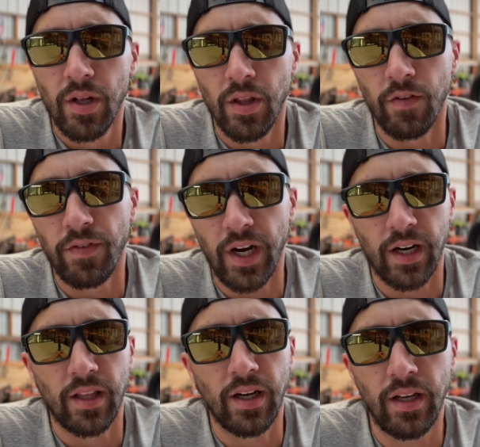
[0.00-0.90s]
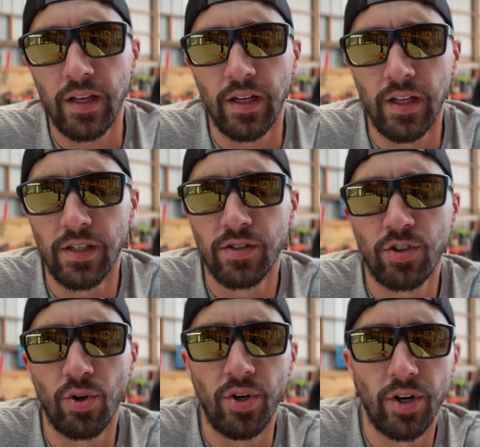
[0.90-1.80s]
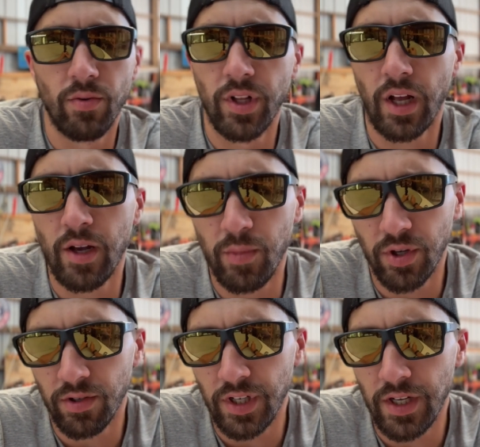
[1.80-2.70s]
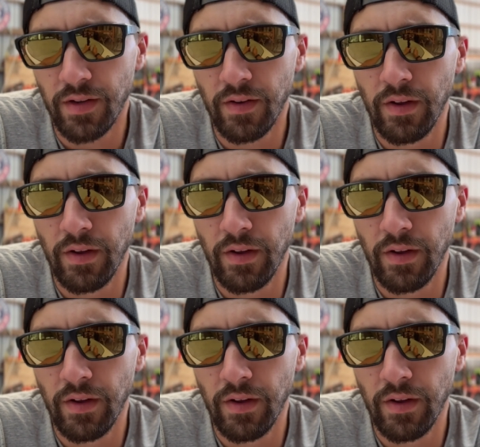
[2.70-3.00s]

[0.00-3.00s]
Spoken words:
the fact that it is Toyota reliability.